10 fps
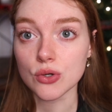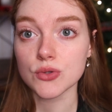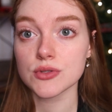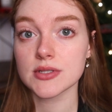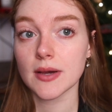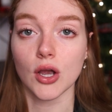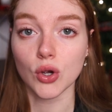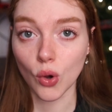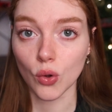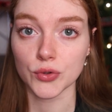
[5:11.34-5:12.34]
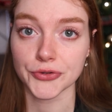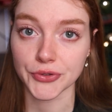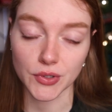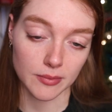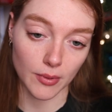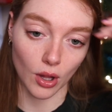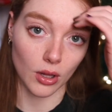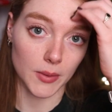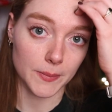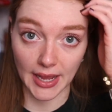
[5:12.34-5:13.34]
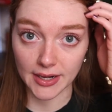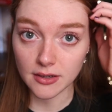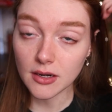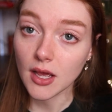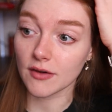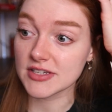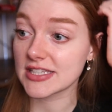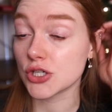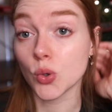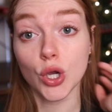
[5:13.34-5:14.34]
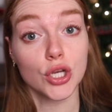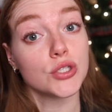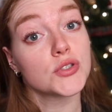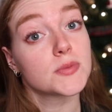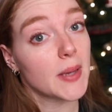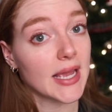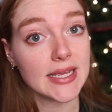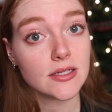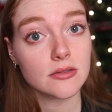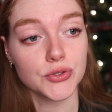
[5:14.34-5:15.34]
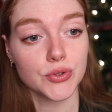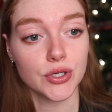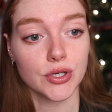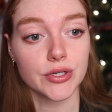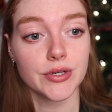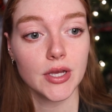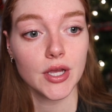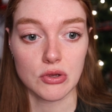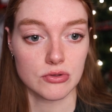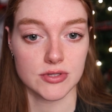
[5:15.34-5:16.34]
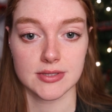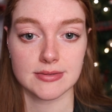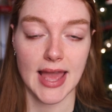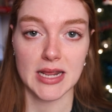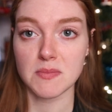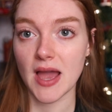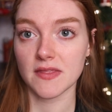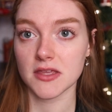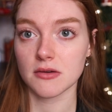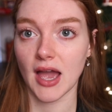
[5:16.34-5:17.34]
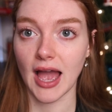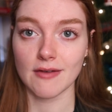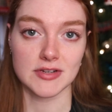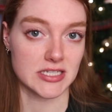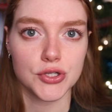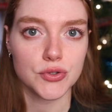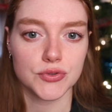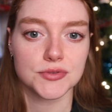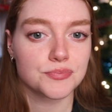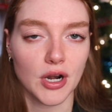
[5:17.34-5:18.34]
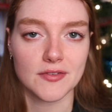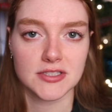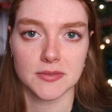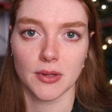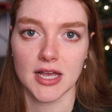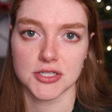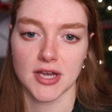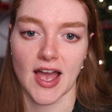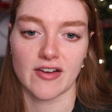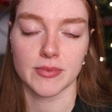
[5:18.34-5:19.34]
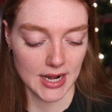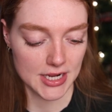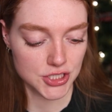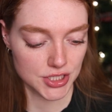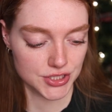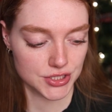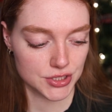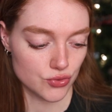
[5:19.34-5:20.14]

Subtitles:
use a gold uniball pen. Obviously, you could use paint. You could use any pen that you have. I could use whatever supplies you have. And I just